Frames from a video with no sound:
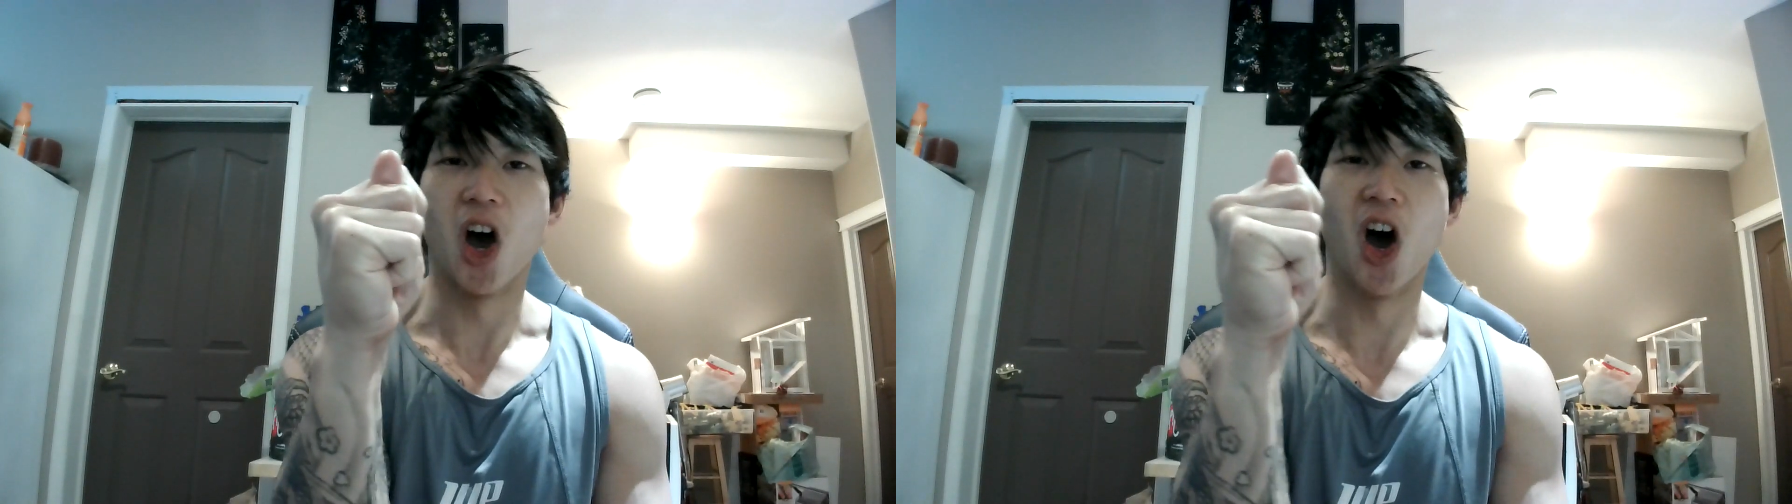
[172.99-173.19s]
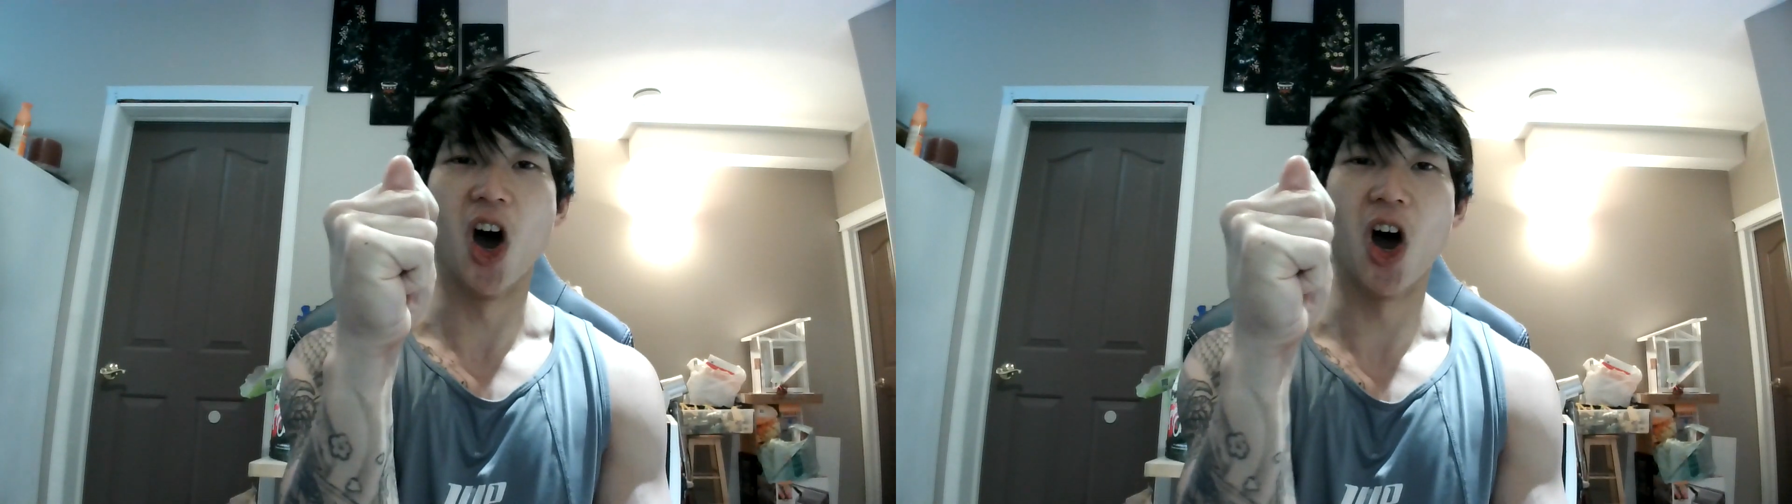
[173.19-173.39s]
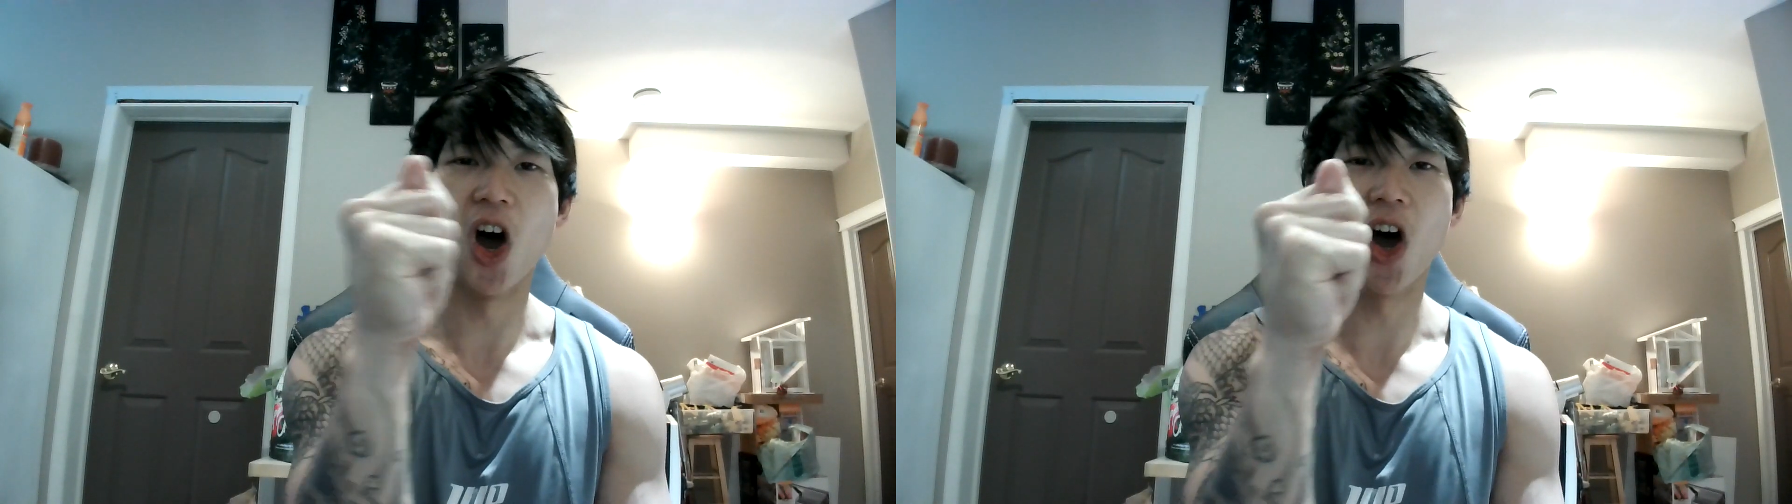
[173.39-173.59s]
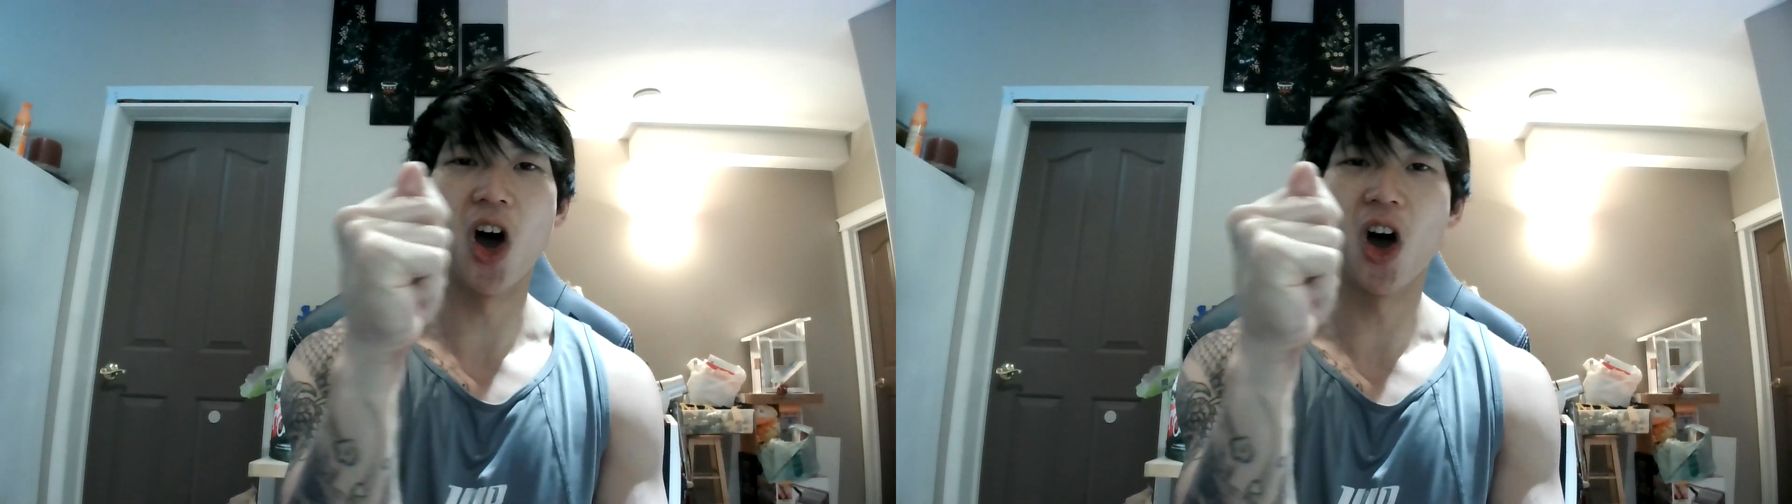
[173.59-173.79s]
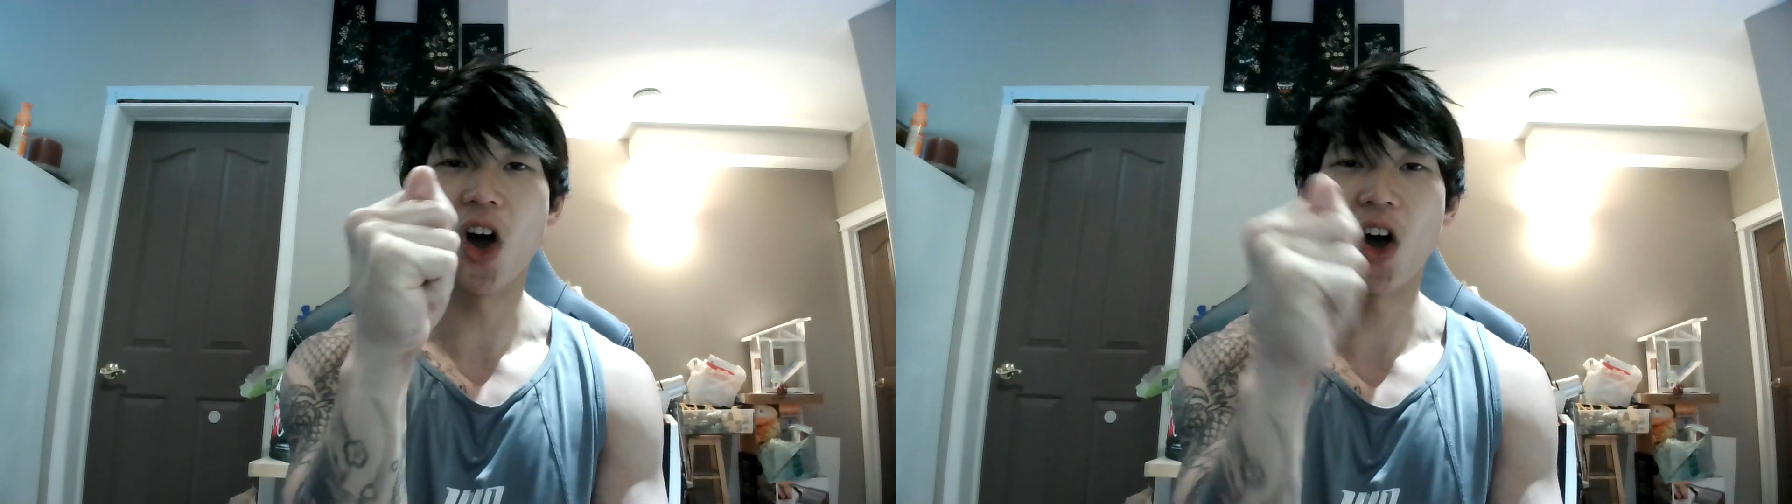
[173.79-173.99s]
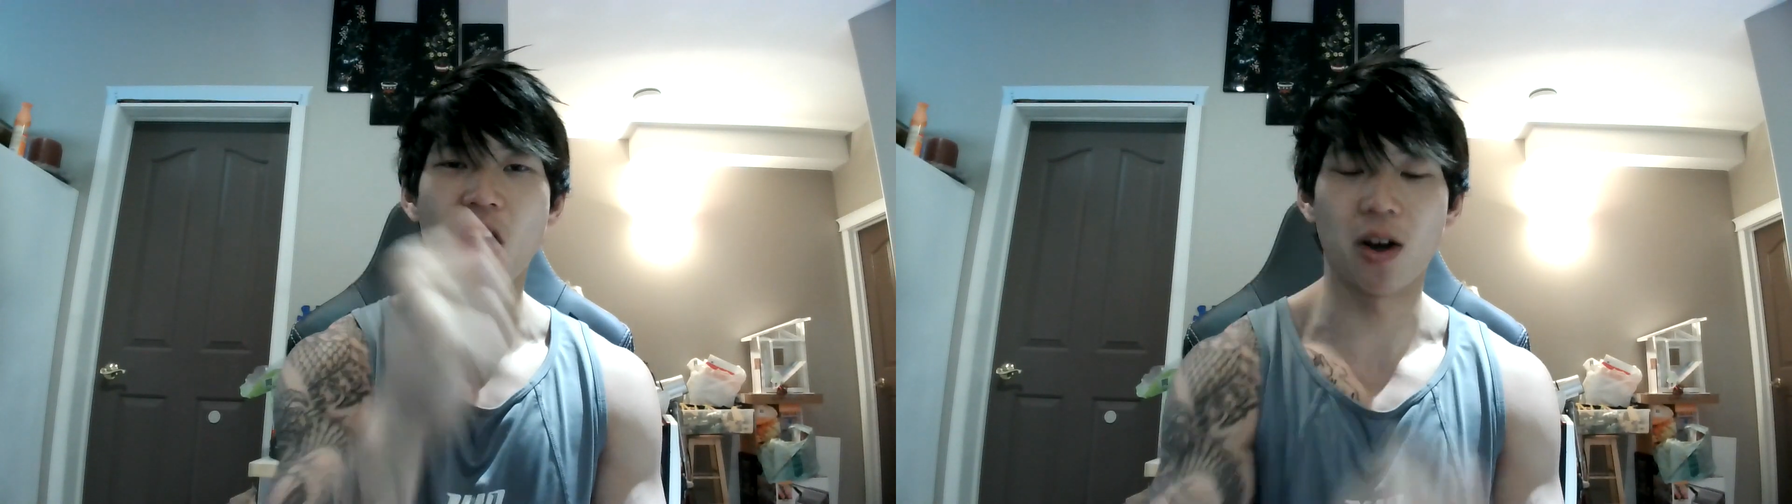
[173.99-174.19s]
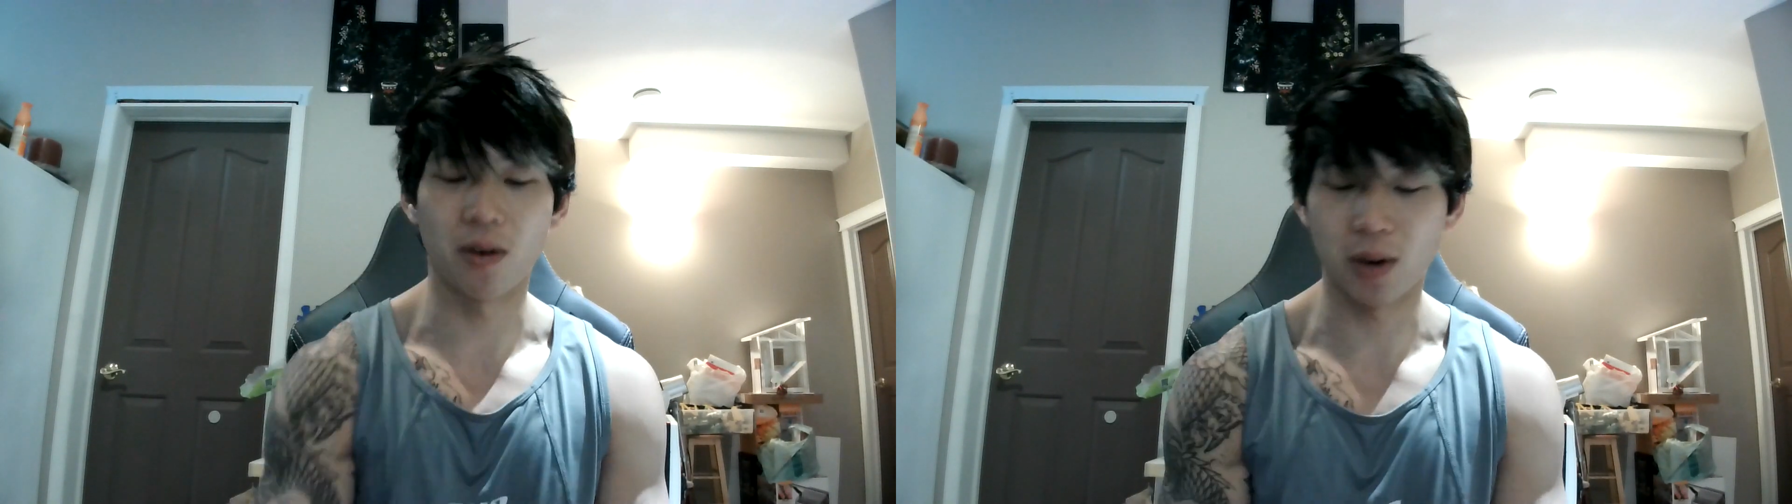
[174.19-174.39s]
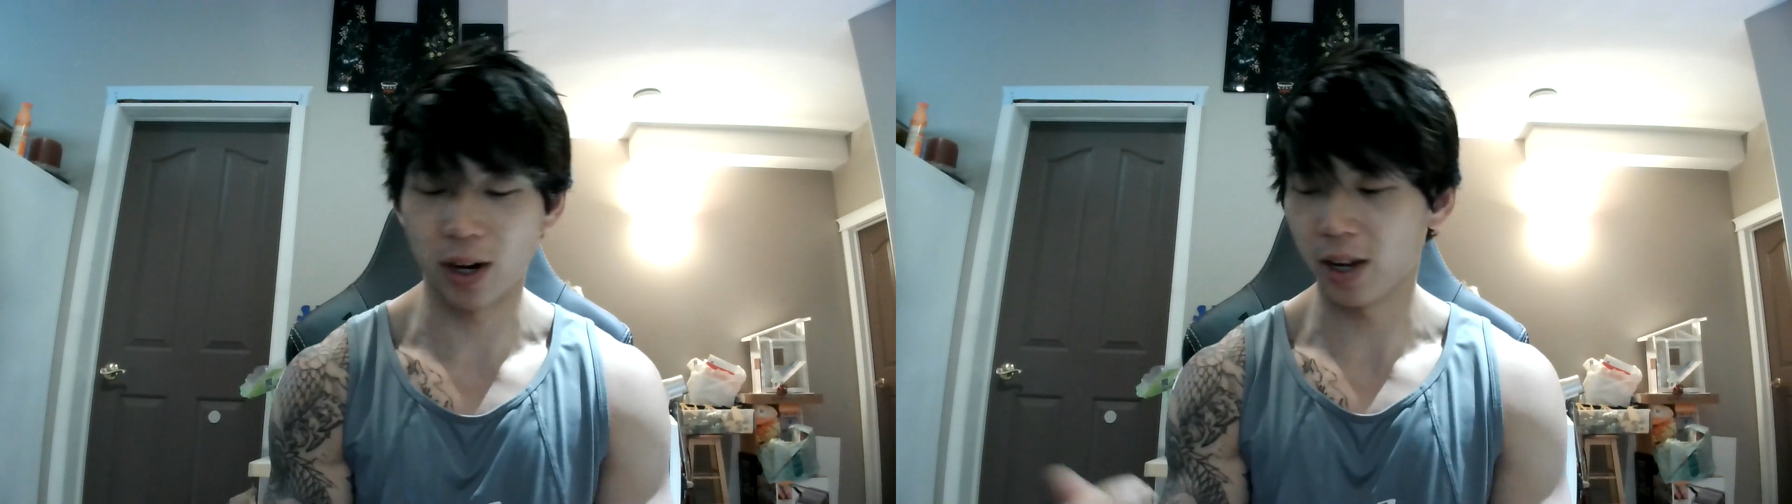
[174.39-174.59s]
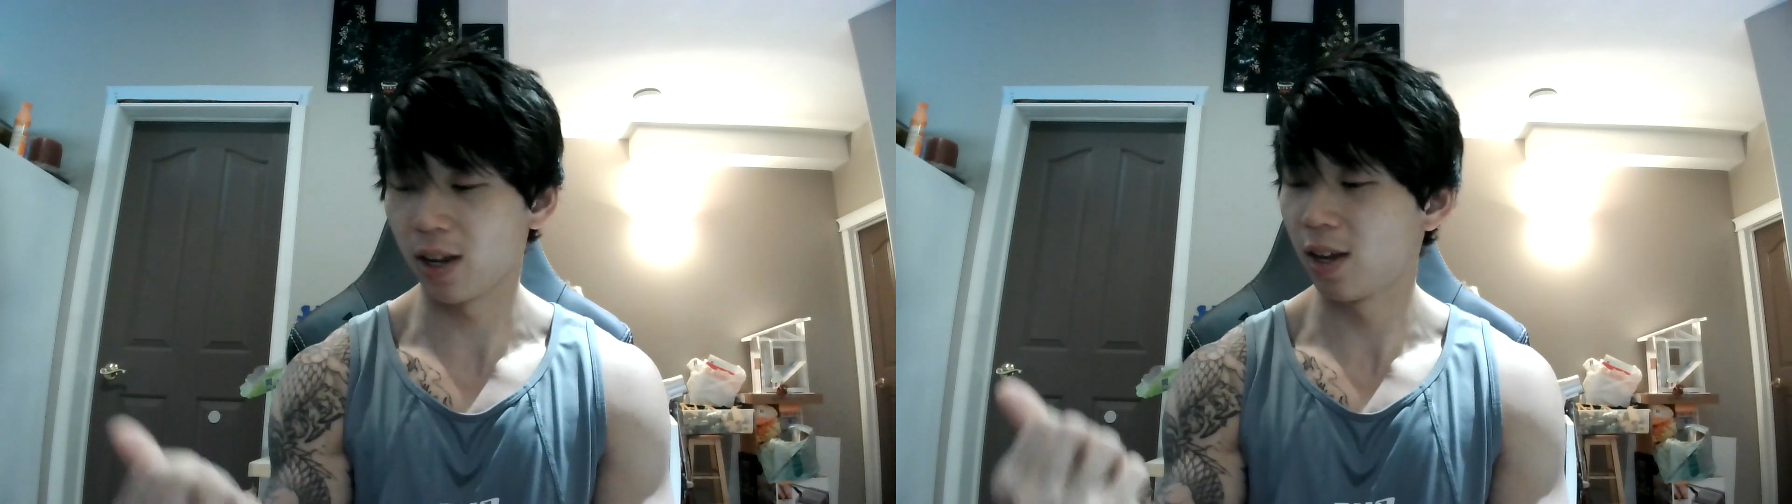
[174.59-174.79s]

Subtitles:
Right?